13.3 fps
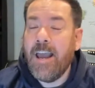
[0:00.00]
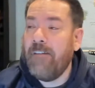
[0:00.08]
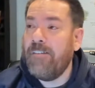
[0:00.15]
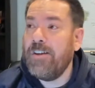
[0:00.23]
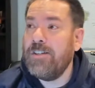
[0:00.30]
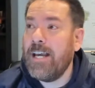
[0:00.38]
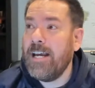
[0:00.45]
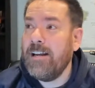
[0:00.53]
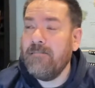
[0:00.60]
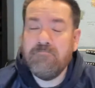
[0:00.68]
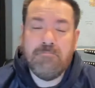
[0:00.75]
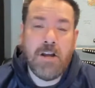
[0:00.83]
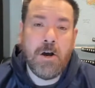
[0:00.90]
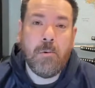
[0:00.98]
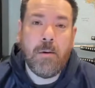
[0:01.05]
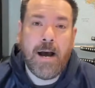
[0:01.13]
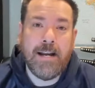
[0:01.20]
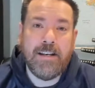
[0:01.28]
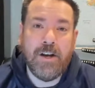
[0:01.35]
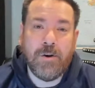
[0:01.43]
If you say, no,
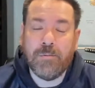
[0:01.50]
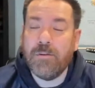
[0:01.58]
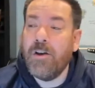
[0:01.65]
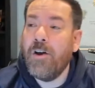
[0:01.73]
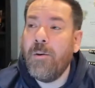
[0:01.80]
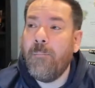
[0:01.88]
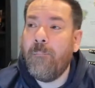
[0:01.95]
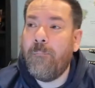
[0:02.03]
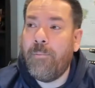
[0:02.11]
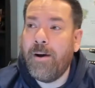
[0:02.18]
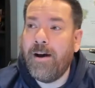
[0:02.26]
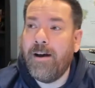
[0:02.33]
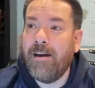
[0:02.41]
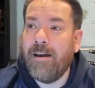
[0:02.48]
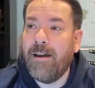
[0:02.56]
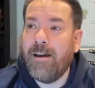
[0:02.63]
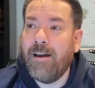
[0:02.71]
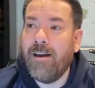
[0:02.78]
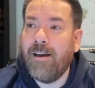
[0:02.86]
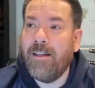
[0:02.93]
I don't, but
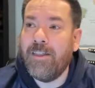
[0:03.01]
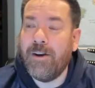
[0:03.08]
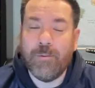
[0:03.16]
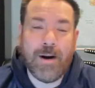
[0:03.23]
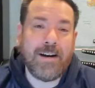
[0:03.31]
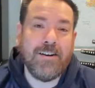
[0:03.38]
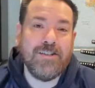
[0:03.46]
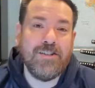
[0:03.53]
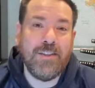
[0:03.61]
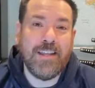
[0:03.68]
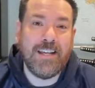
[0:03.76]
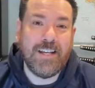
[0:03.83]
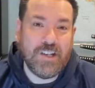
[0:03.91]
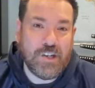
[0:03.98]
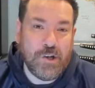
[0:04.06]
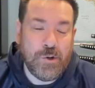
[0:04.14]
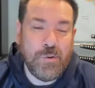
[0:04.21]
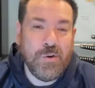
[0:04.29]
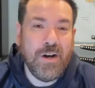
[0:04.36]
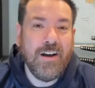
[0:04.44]
the records show that you
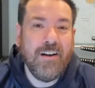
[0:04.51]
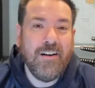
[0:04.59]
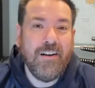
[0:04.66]
do,